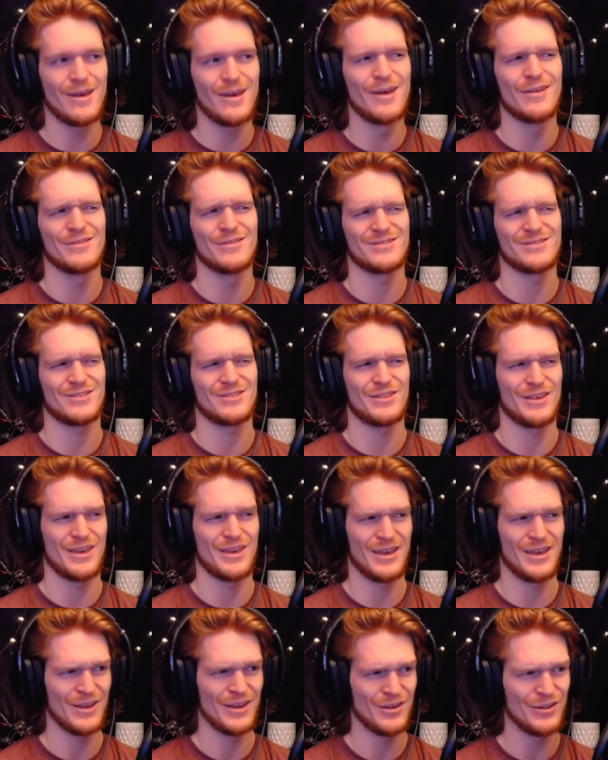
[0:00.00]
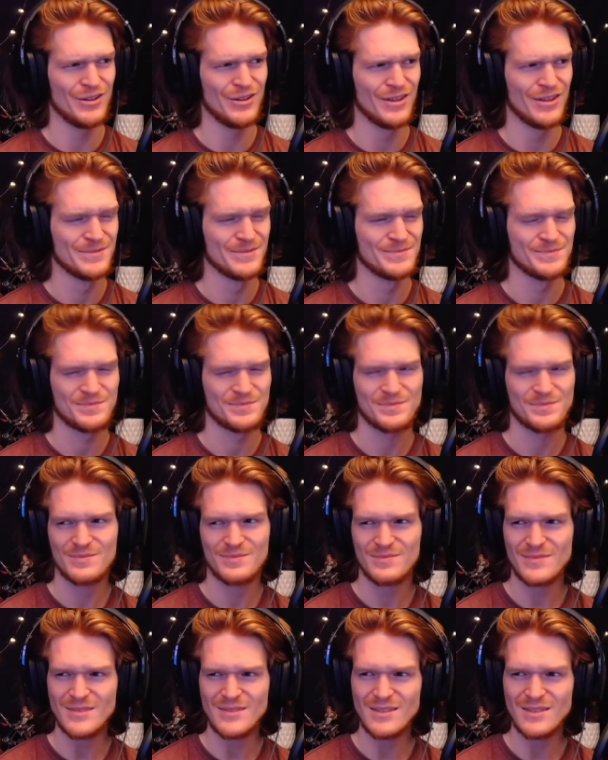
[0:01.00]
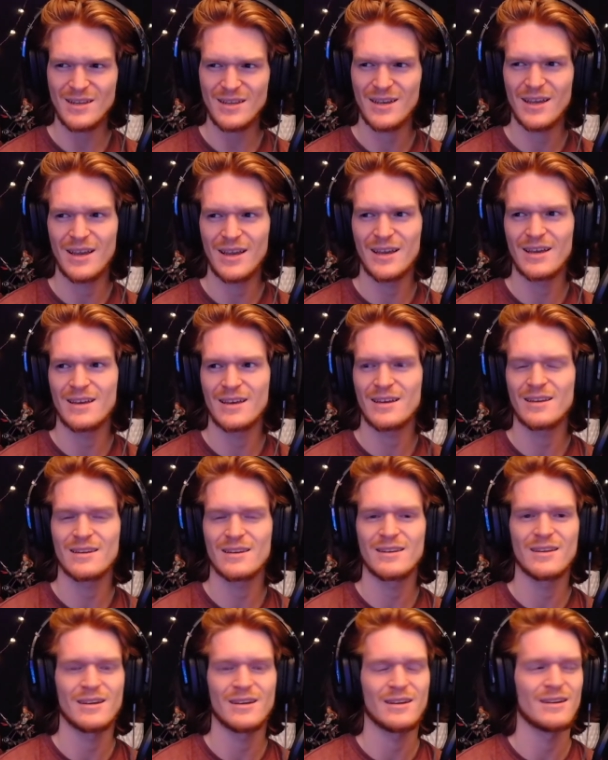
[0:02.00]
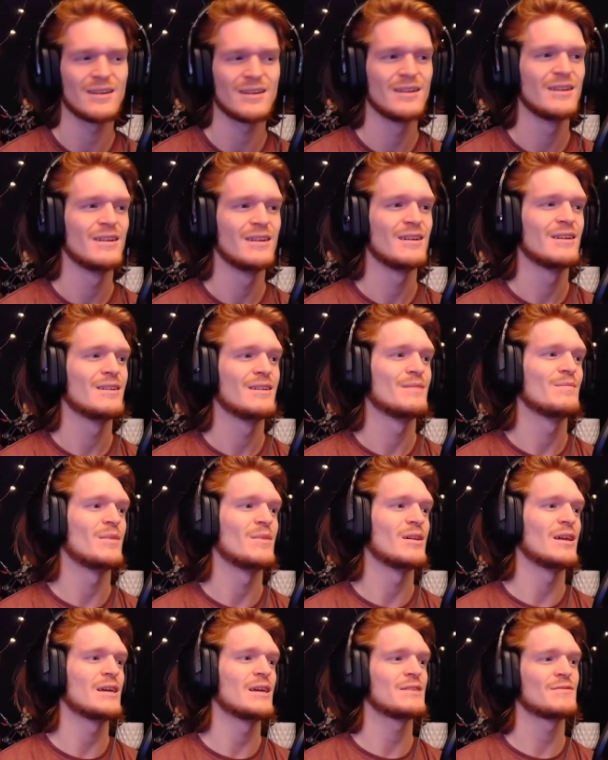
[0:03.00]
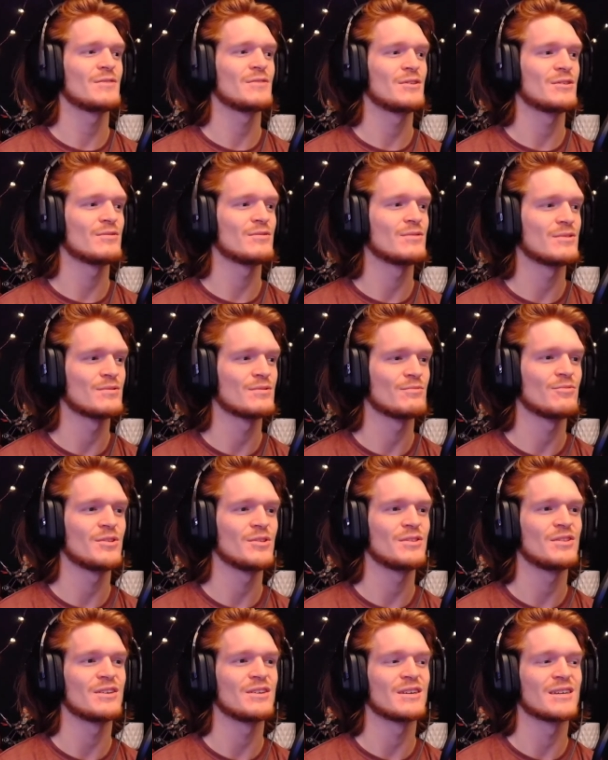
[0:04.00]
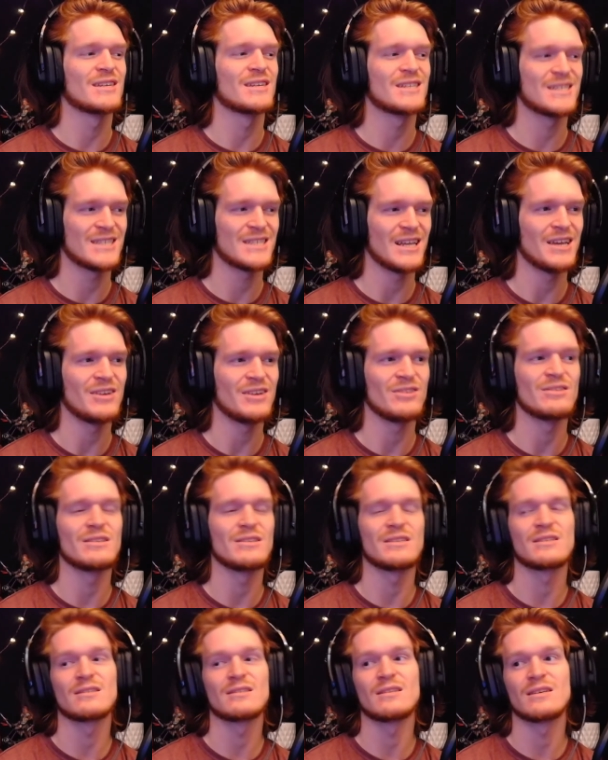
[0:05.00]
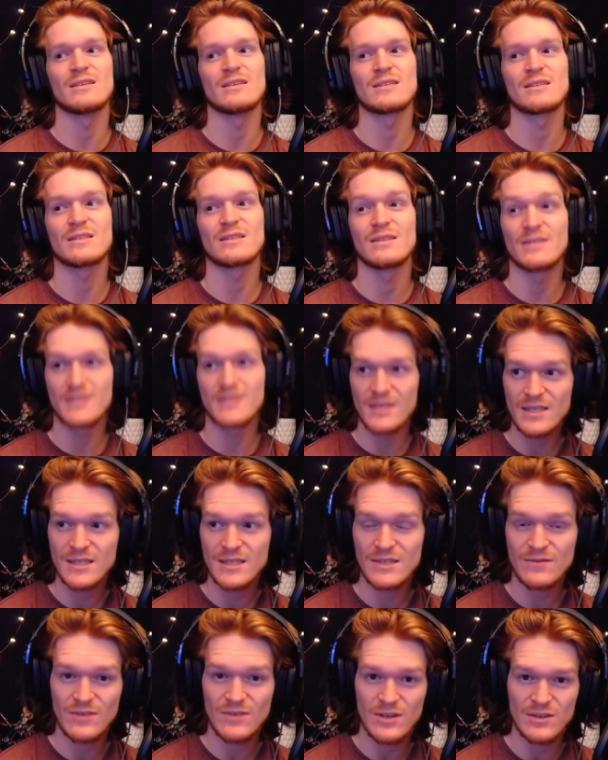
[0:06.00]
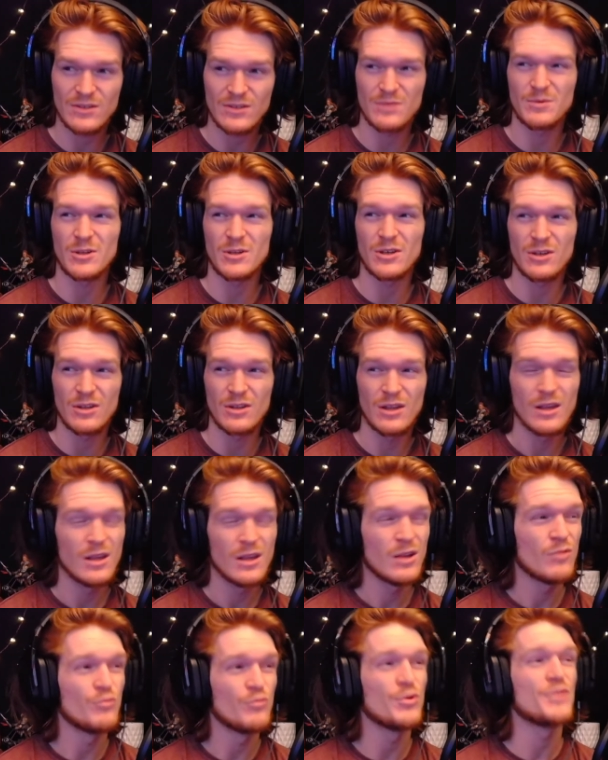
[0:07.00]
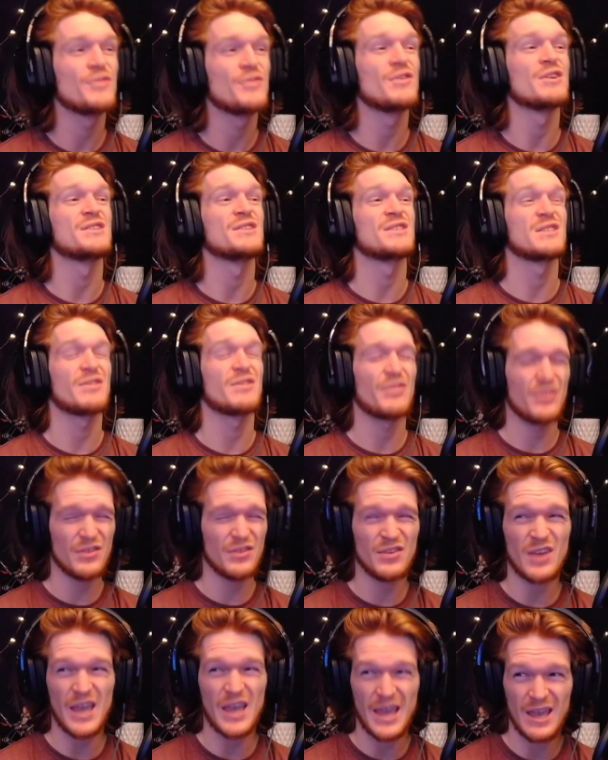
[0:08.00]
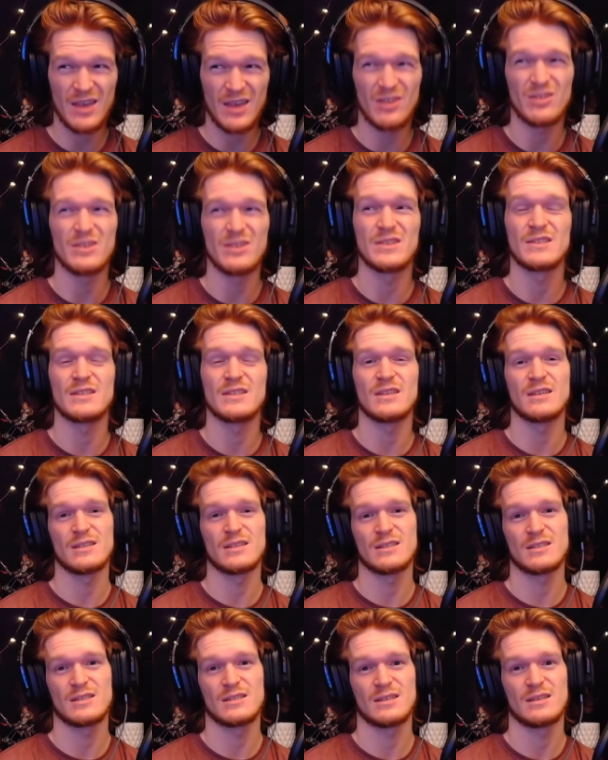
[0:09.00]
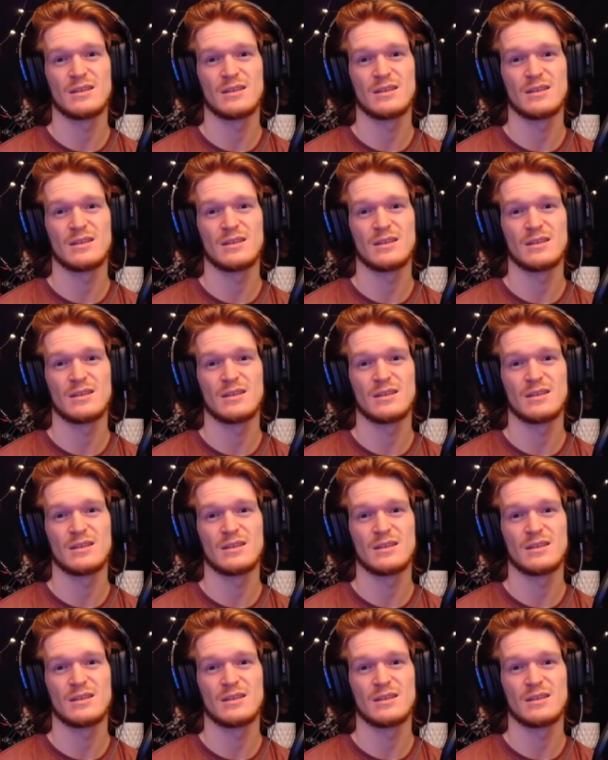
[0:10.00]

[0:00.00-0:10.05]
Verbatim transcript: STHELL. And uh, my last video was what the Xell is this. This video is going to be called what the STHELL is this.